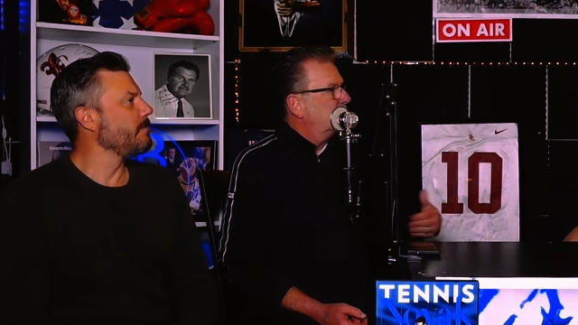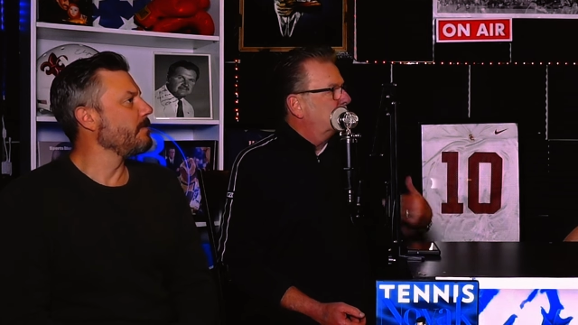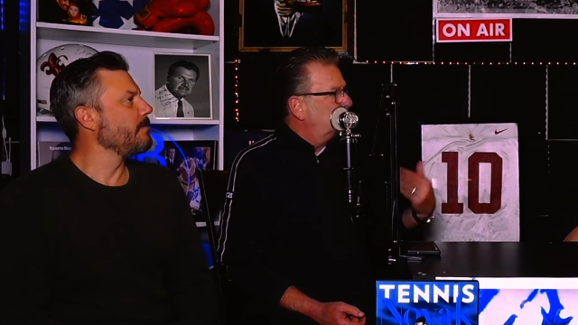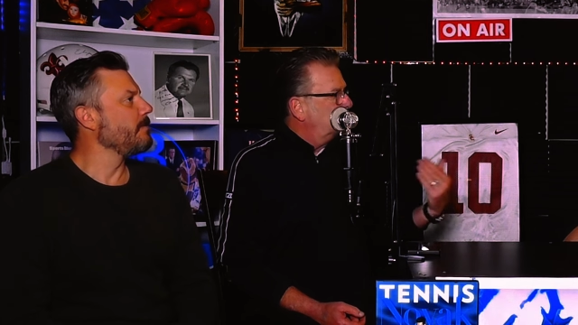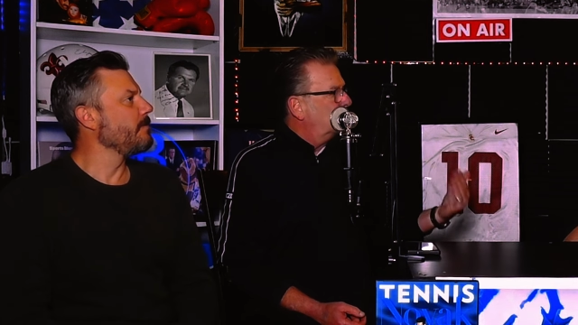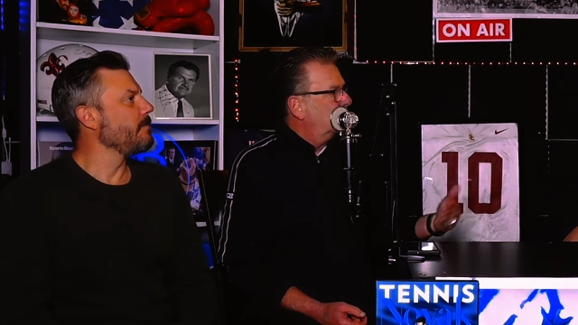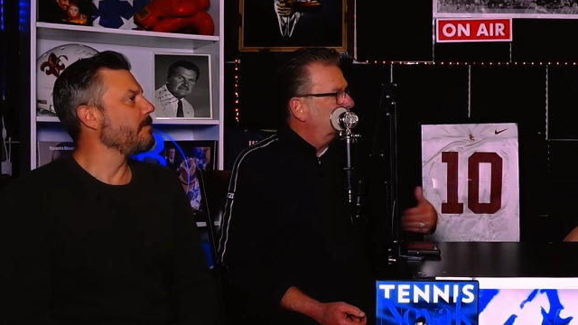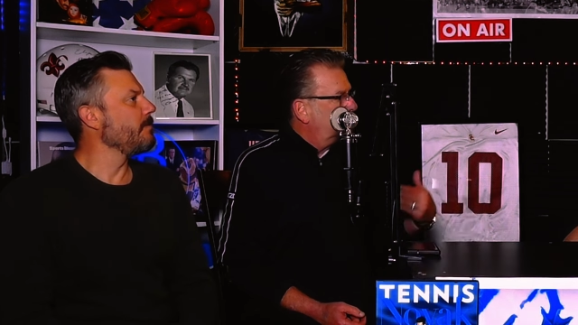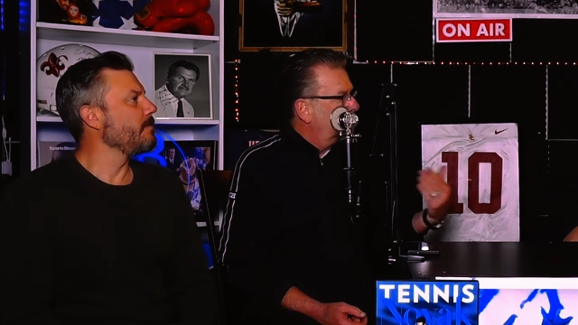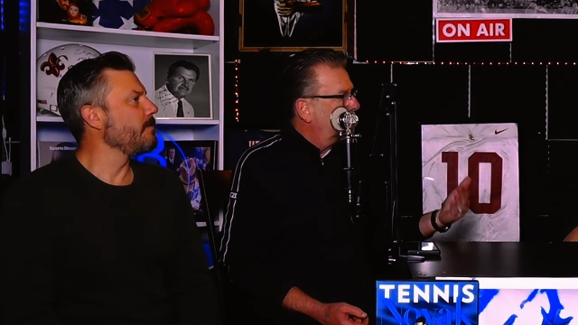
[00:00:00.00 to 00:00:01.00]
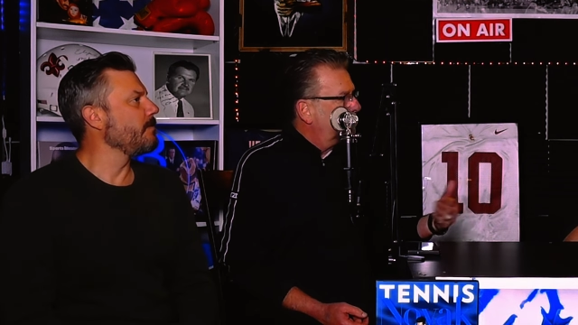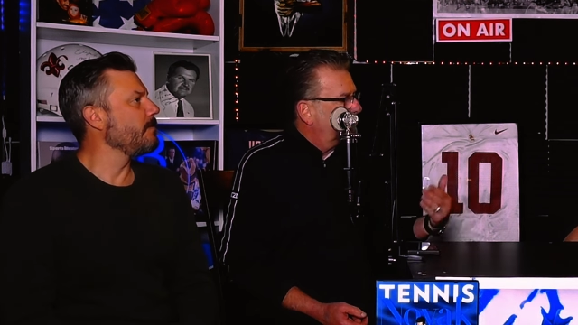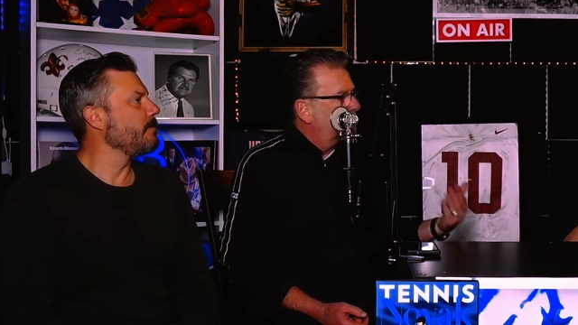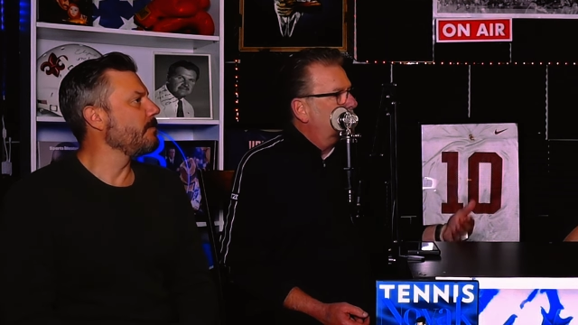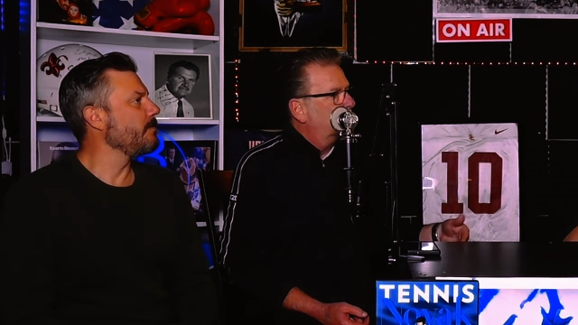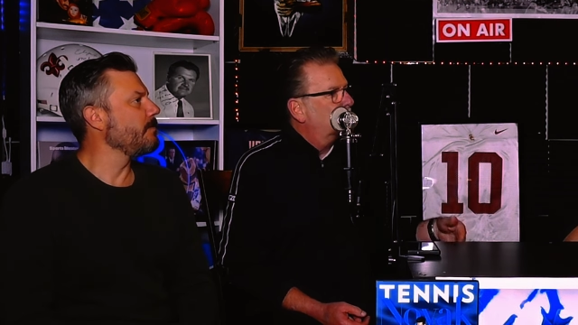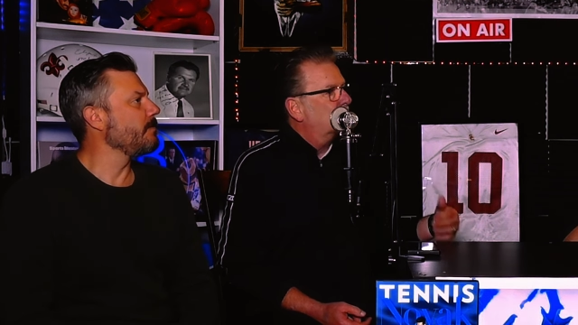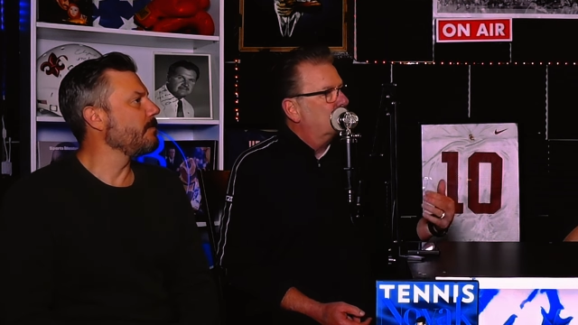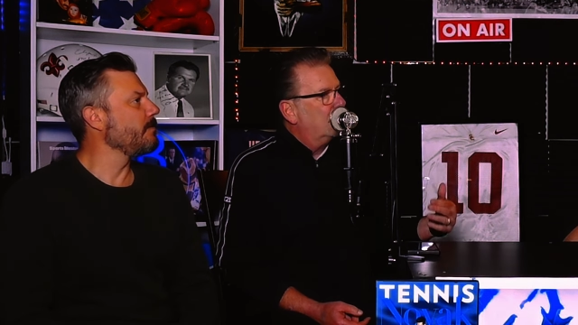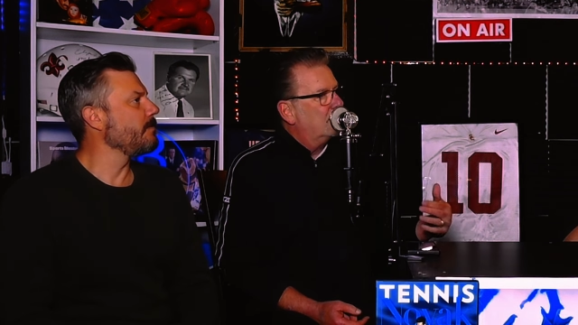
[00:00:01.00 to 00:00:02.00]
Speaker 1: you know, on, on the dance floor
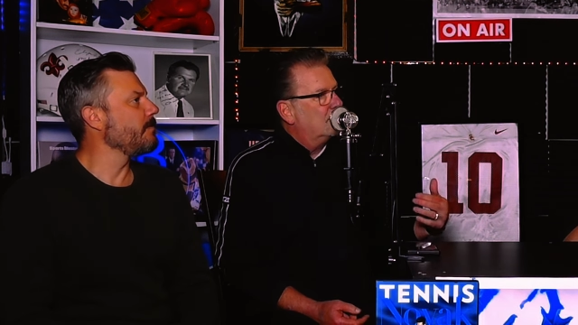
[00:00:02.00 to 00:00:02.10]
together,